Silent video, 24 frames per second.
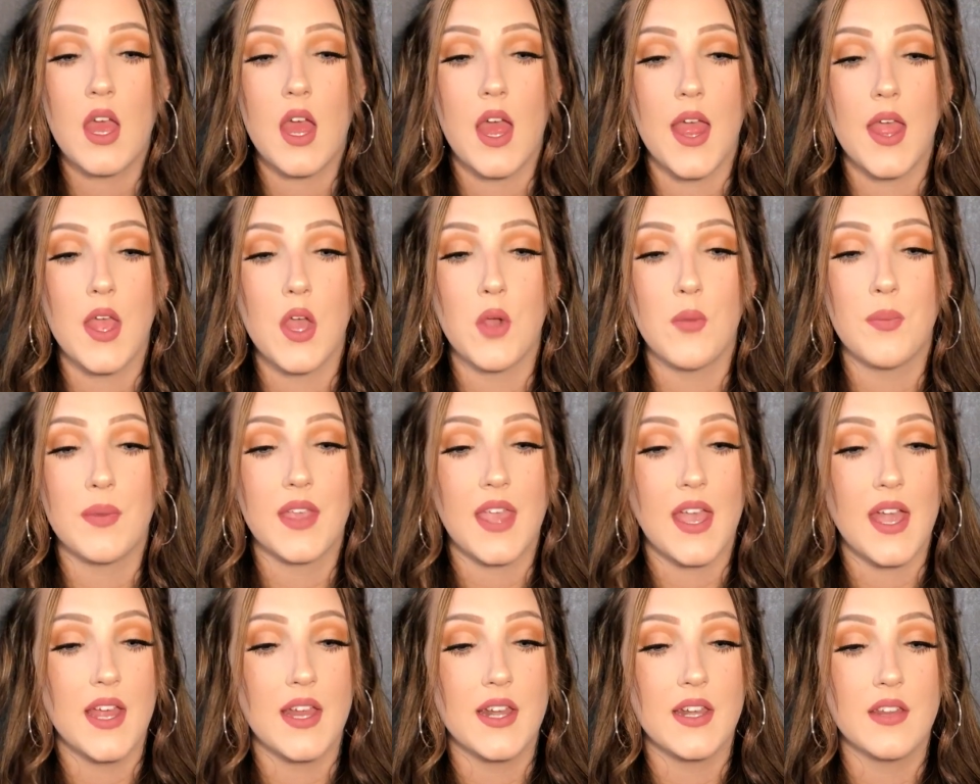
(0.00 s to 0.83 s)
I hope
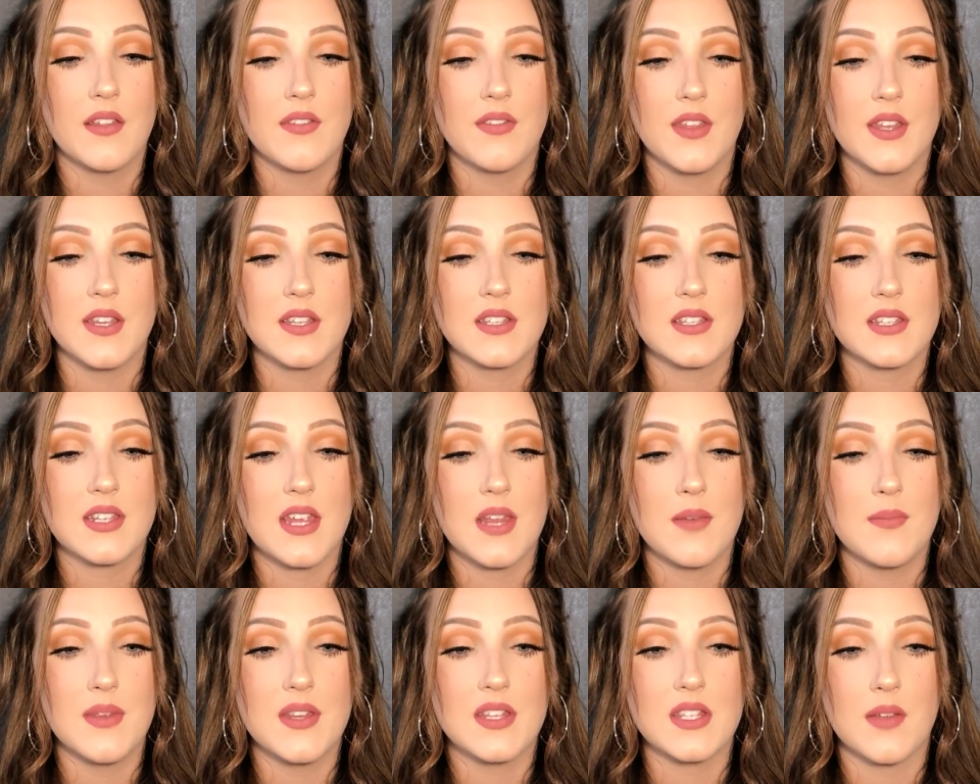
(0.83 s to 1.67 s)
again this
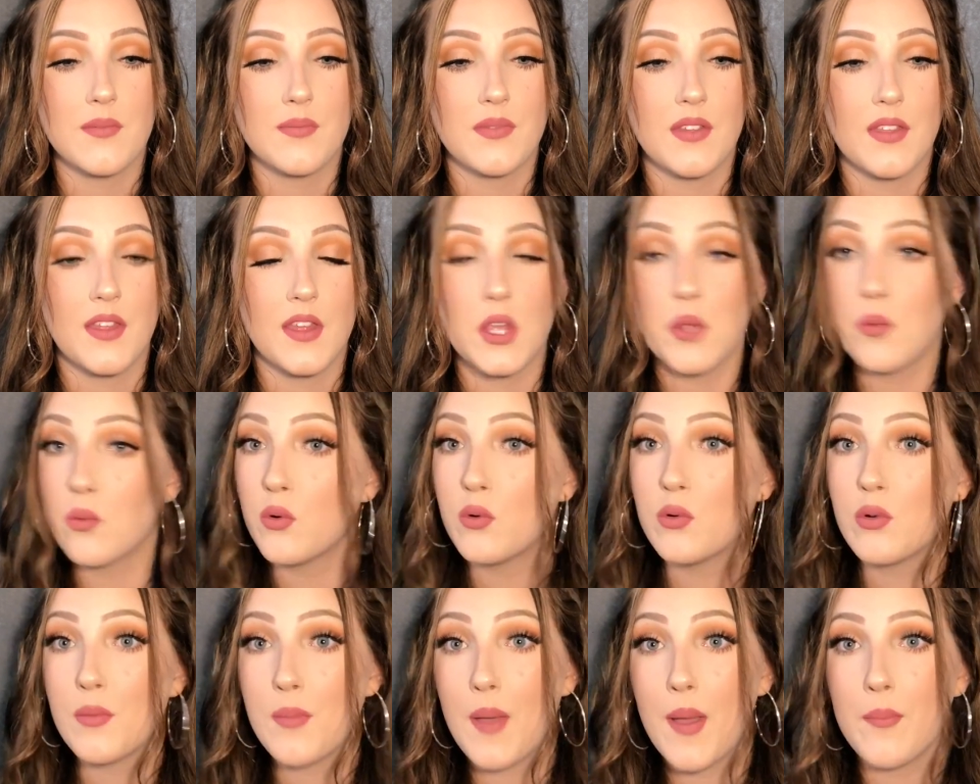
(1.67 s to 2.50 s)
can be something that you will
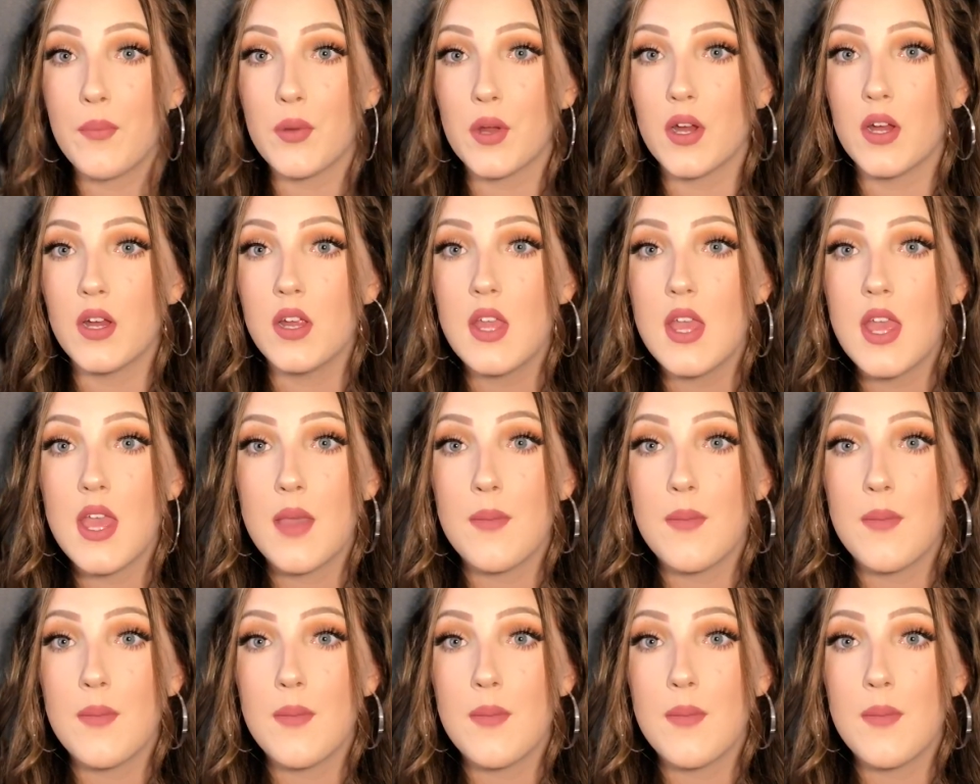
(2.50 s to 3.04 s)
remember,